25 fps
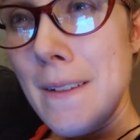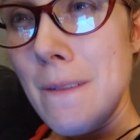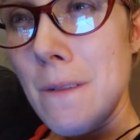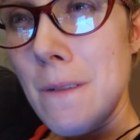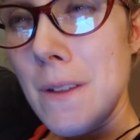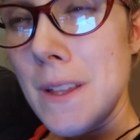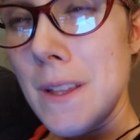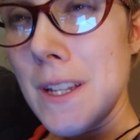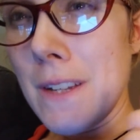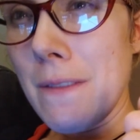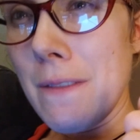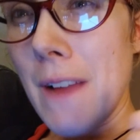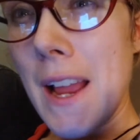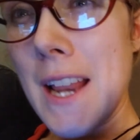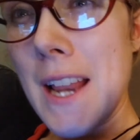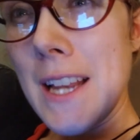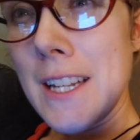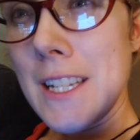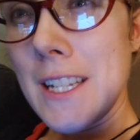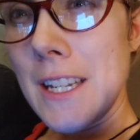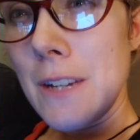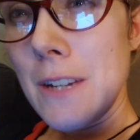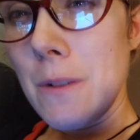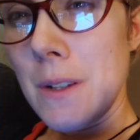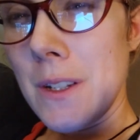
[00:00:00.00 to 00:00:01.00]
well, this fighting
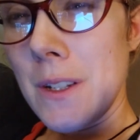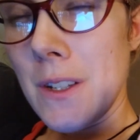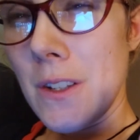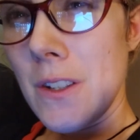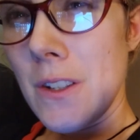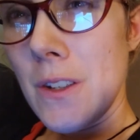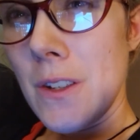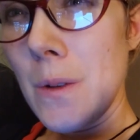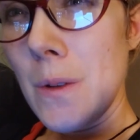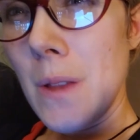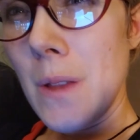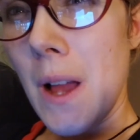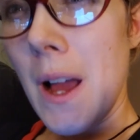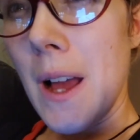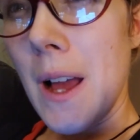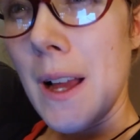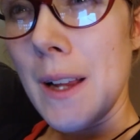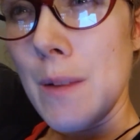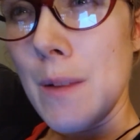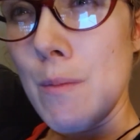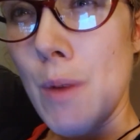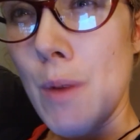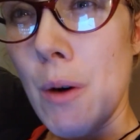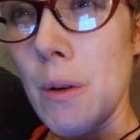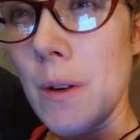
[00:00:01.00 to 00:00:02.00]
sequence is too long
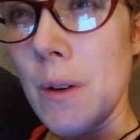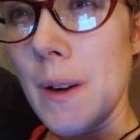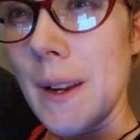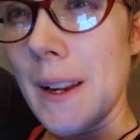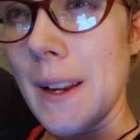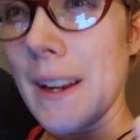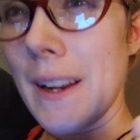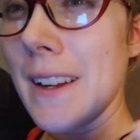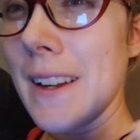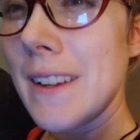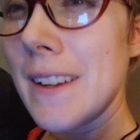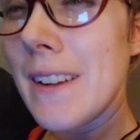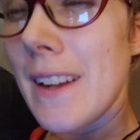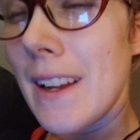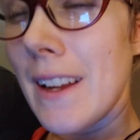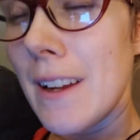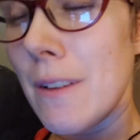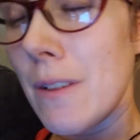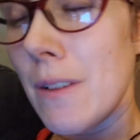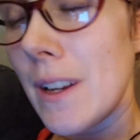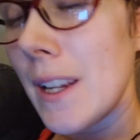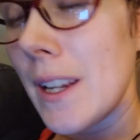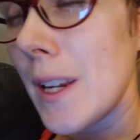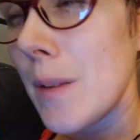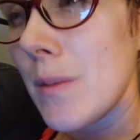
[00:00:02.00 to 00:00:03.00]
and boring uh,
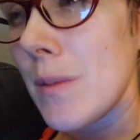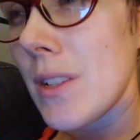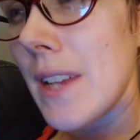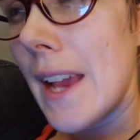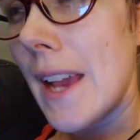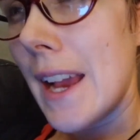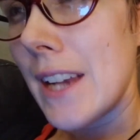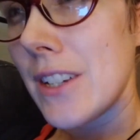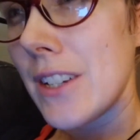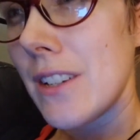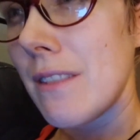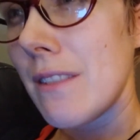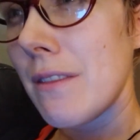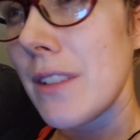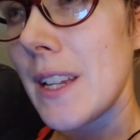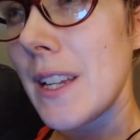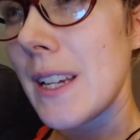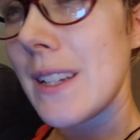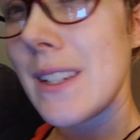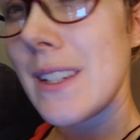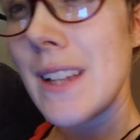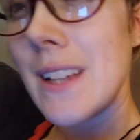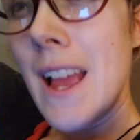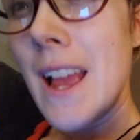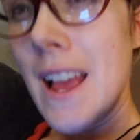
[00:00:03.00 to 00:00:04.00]
when it comes to action
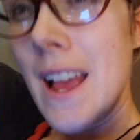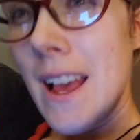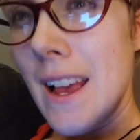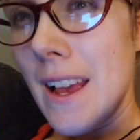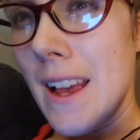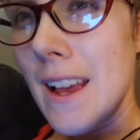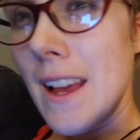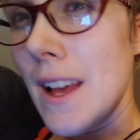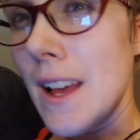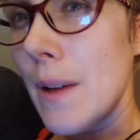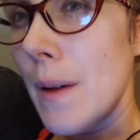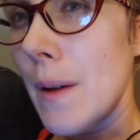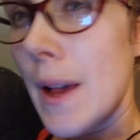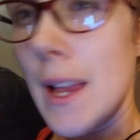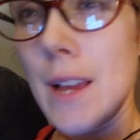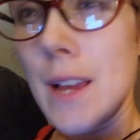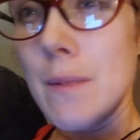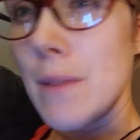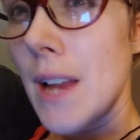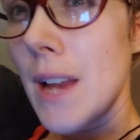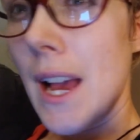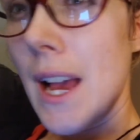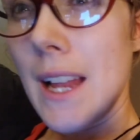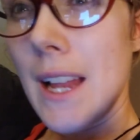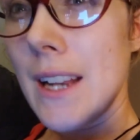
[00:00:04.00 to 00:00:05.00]
flicks. Uh, I
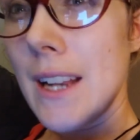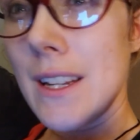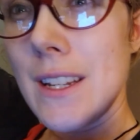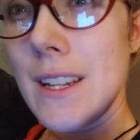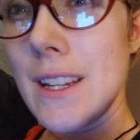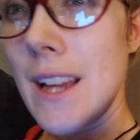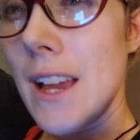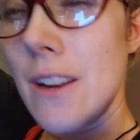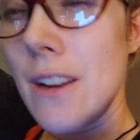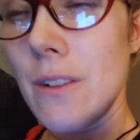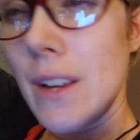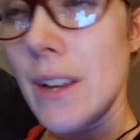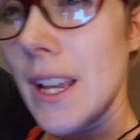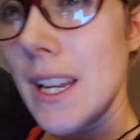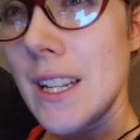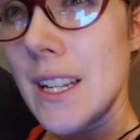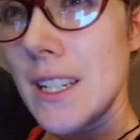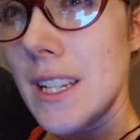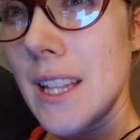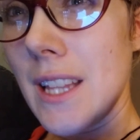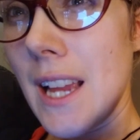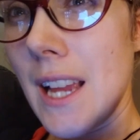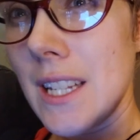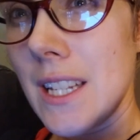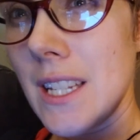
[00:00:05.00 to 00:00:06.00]
am not, I don't get
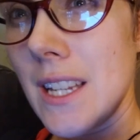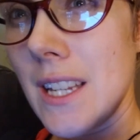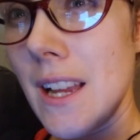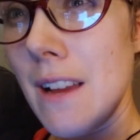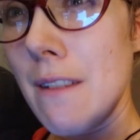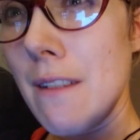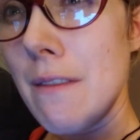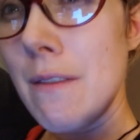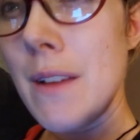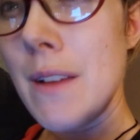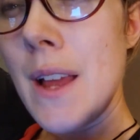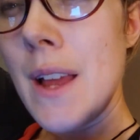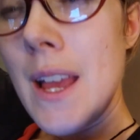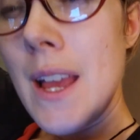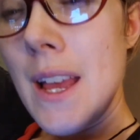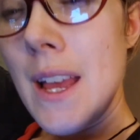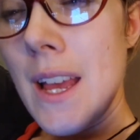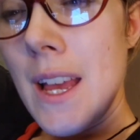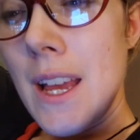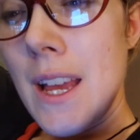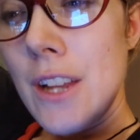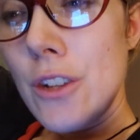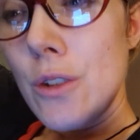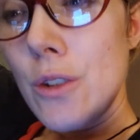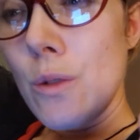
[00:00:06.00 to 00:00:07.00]
into that stuff
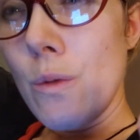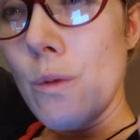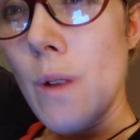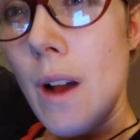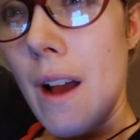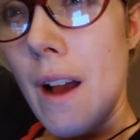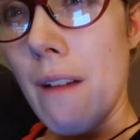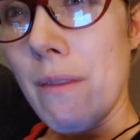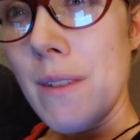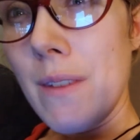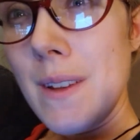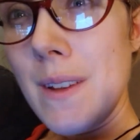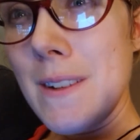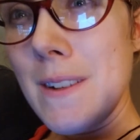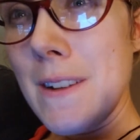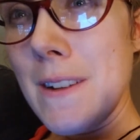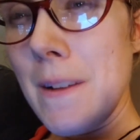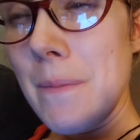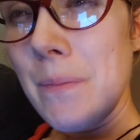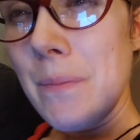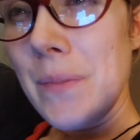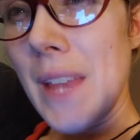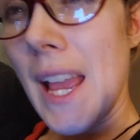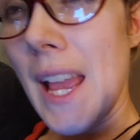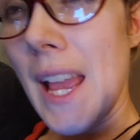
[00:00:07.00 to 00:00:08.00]
too often.